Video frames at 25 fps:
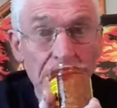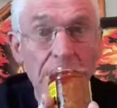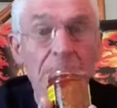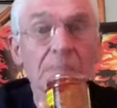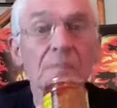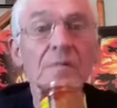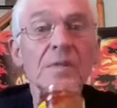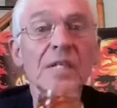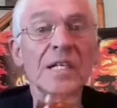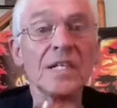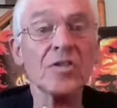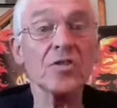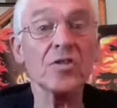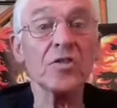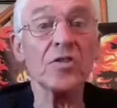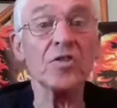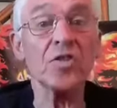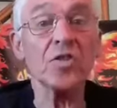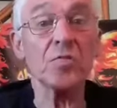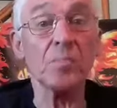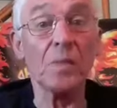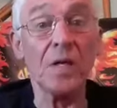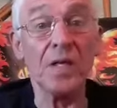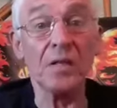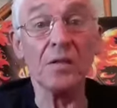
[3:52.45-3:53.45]
It actually
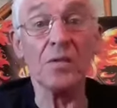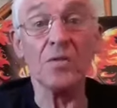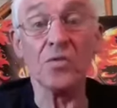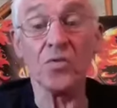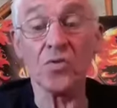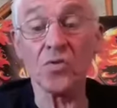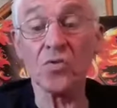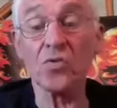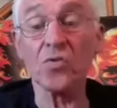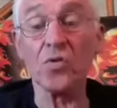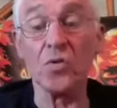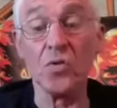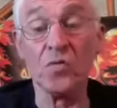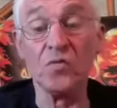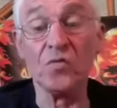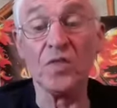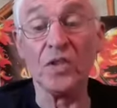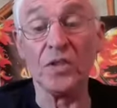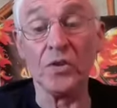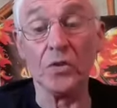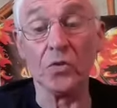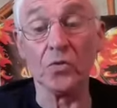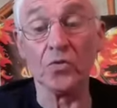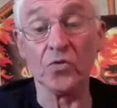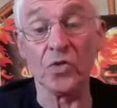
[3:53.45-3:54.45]
smells lovely,
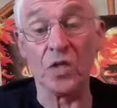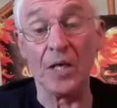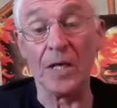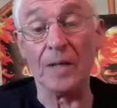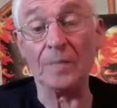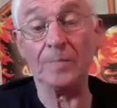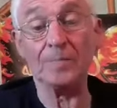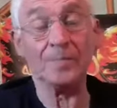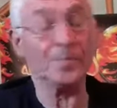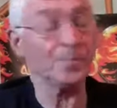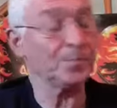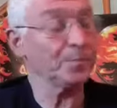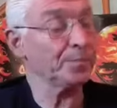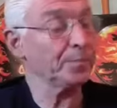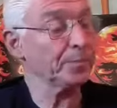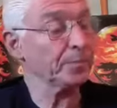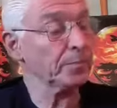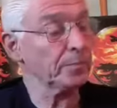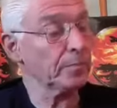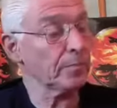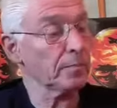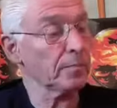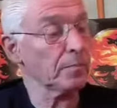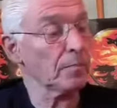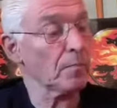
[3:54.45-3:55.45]
does that.
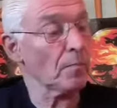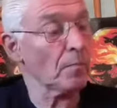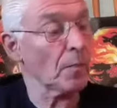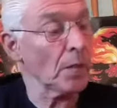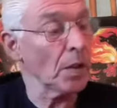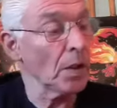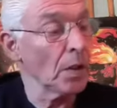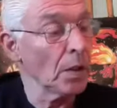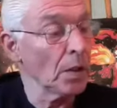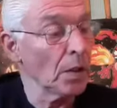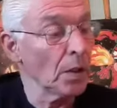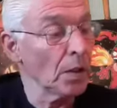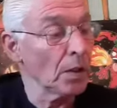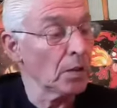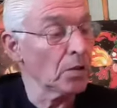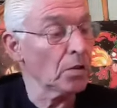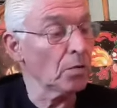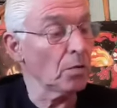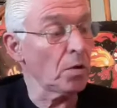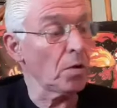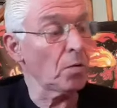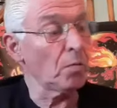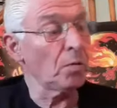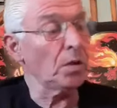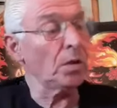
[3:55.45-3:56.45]
So
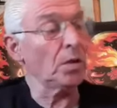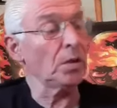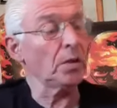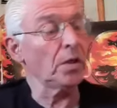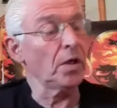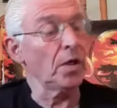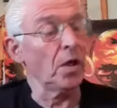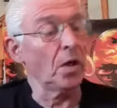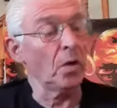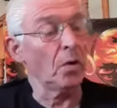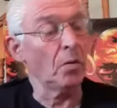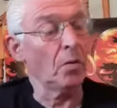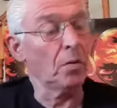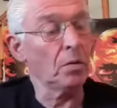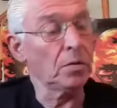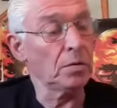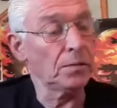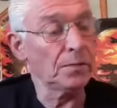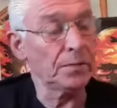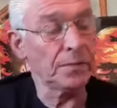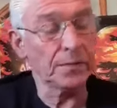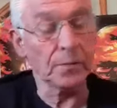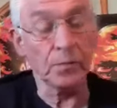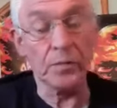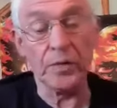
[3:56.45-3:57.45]
what we'll do,
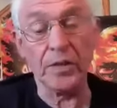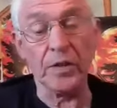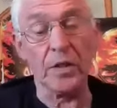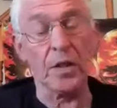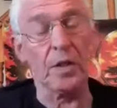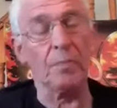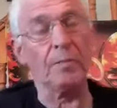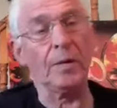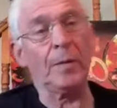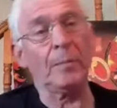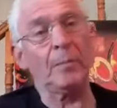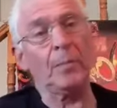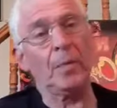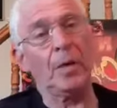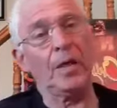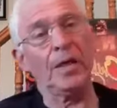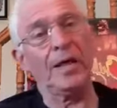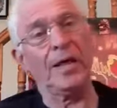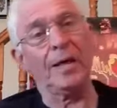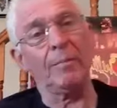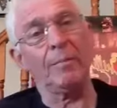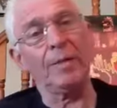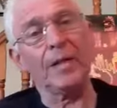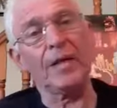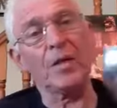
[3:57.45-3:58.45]
we normally play
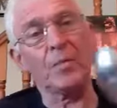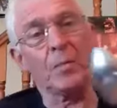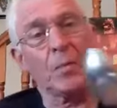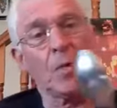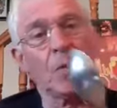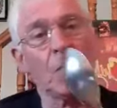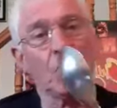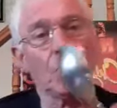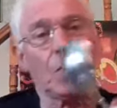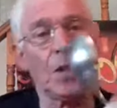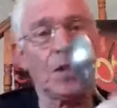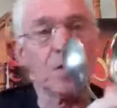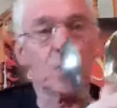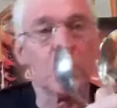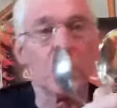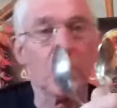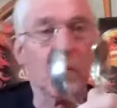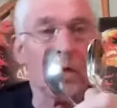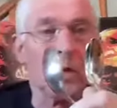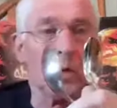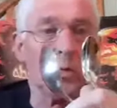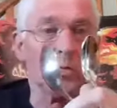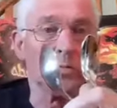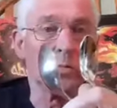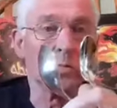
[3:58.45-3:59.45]
big spoon, little
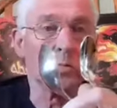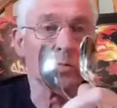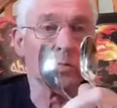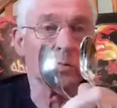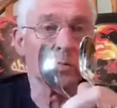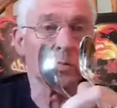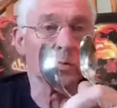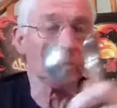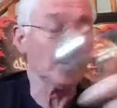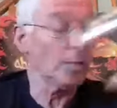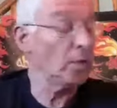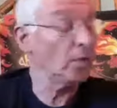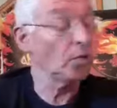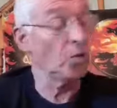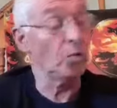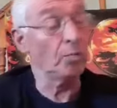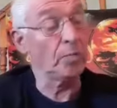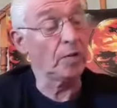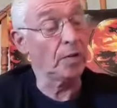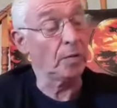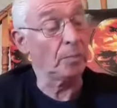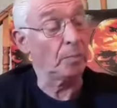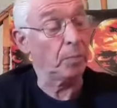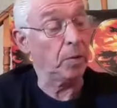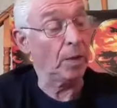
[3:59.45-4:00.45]
spoon, but nobody
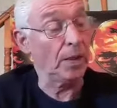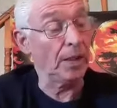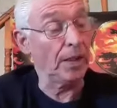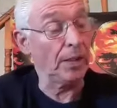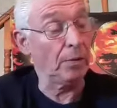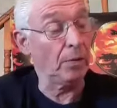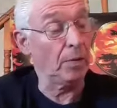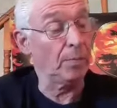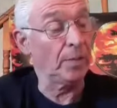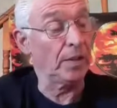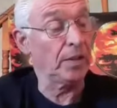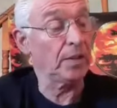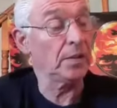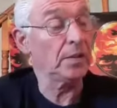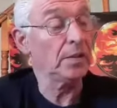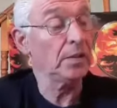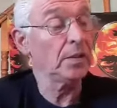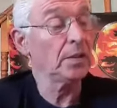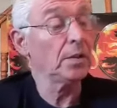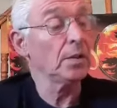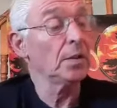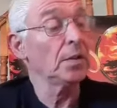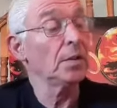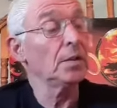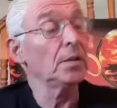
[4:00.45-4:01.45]
will play with me.
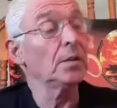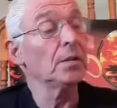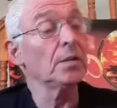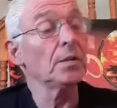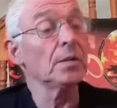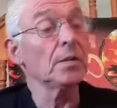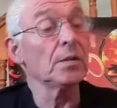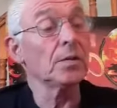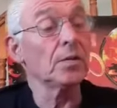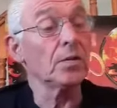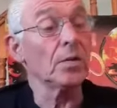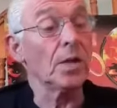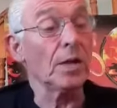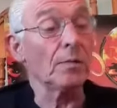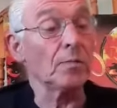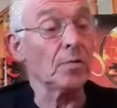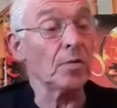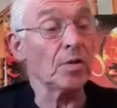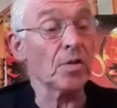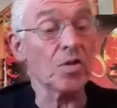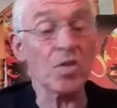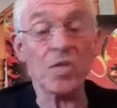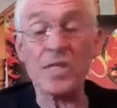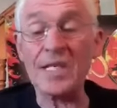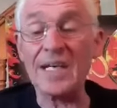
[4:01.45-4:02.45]
So I'm going to
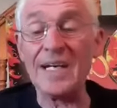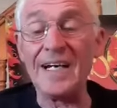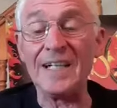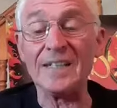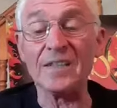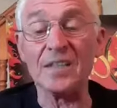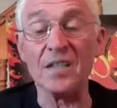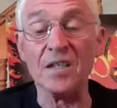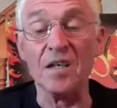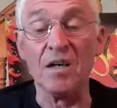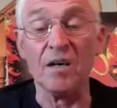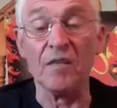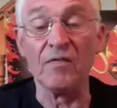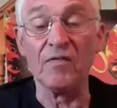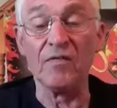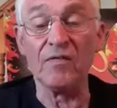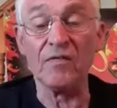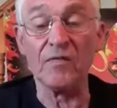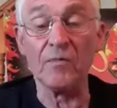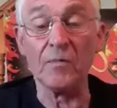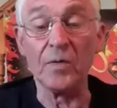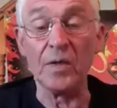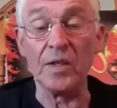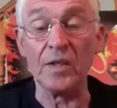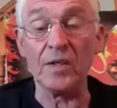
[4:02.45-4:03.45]
start off
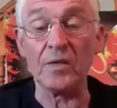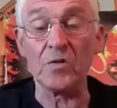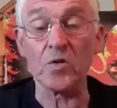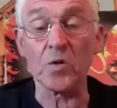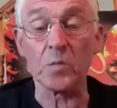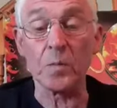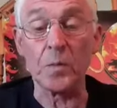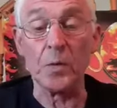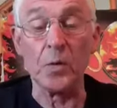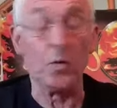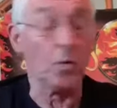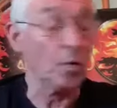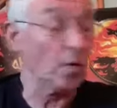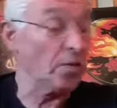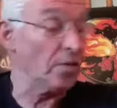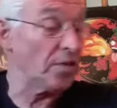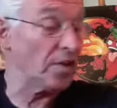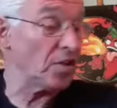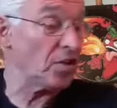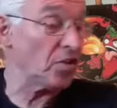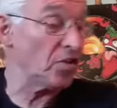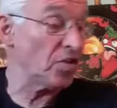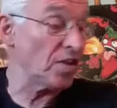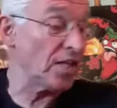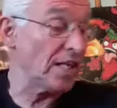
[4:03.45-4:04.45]
with little spoon on this
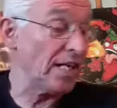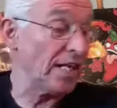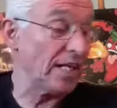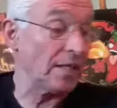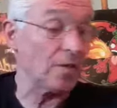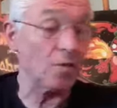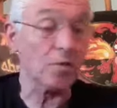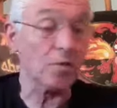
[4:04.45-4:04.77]
jar, because